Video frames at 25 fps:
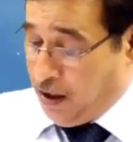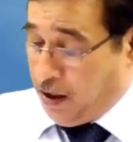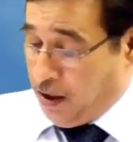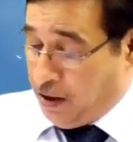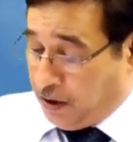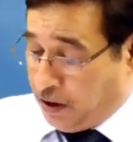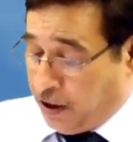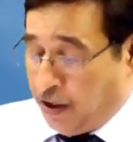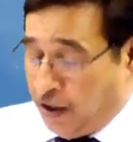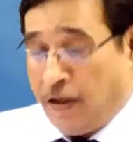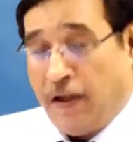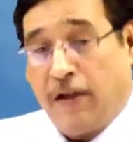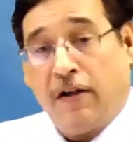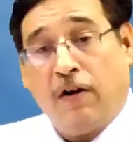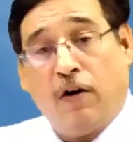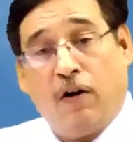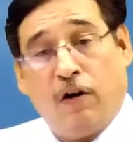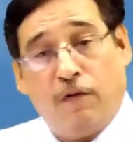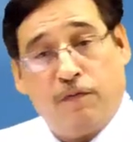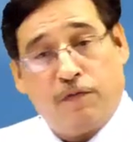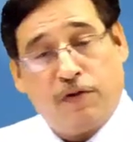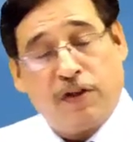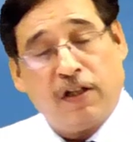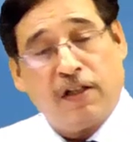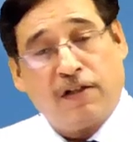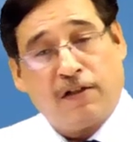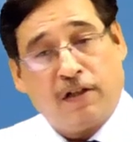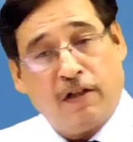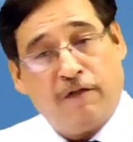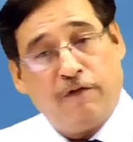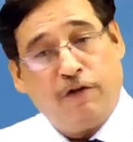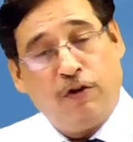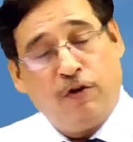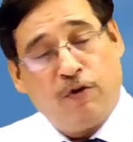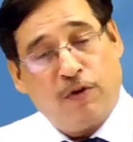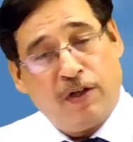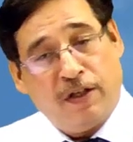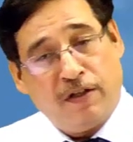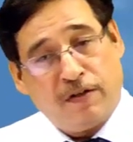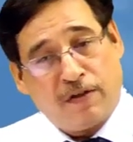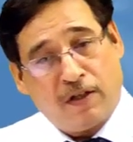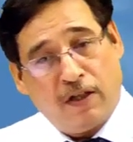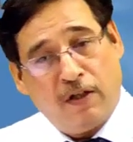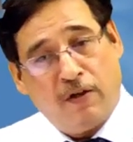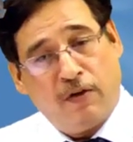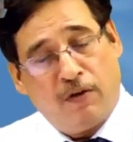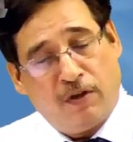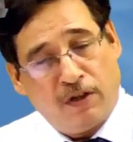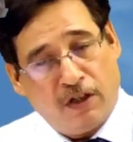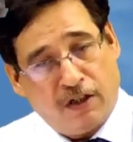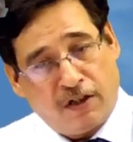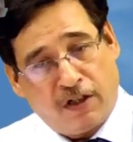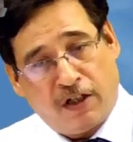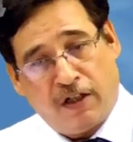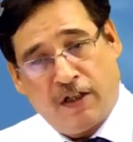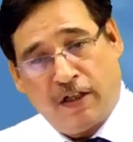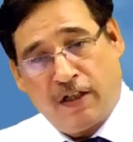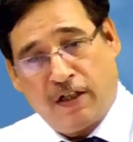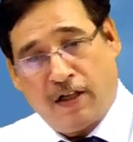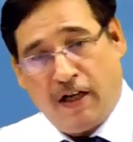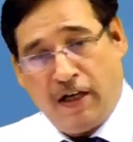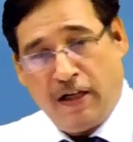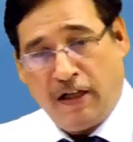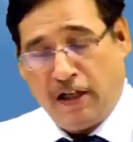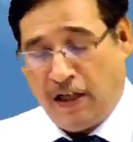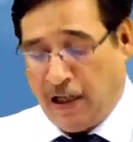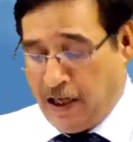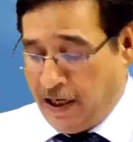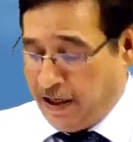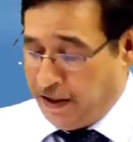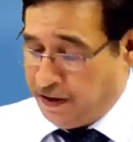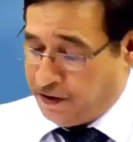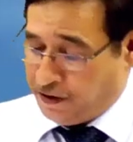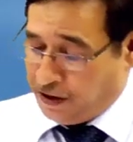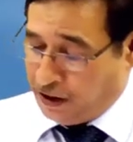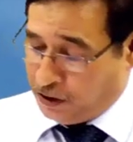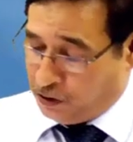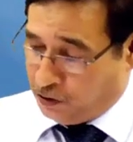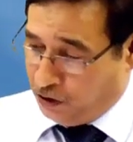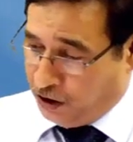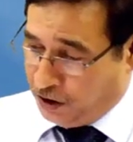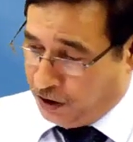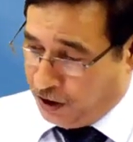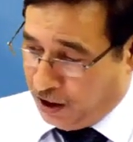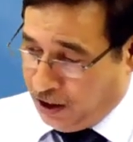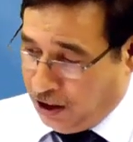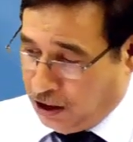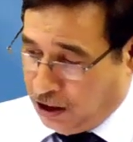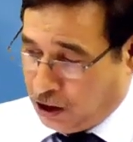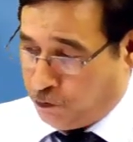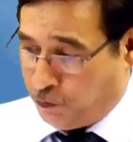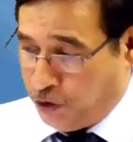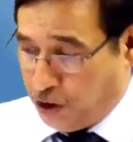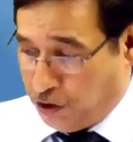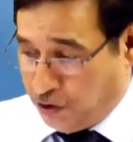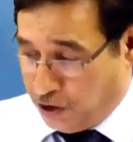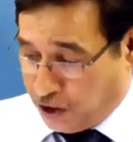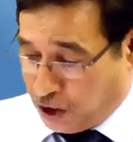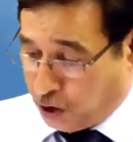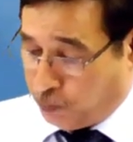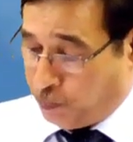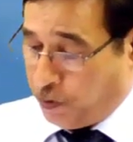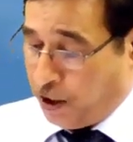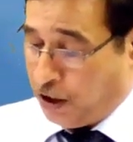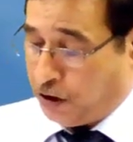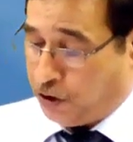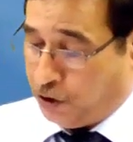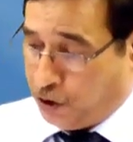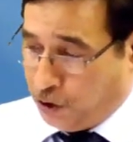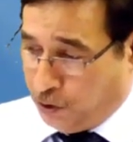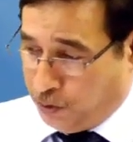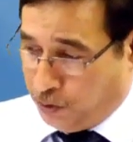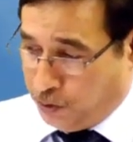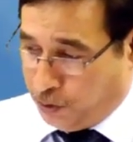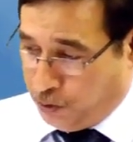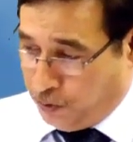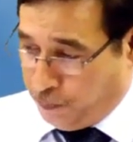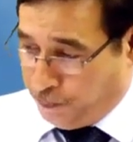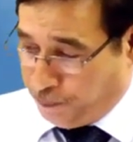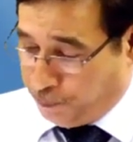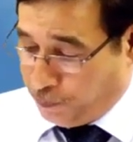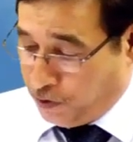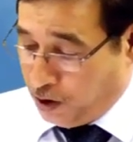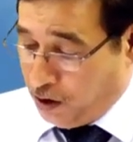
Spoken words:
third objective, you can say, or the third guidelines actually deals with respect to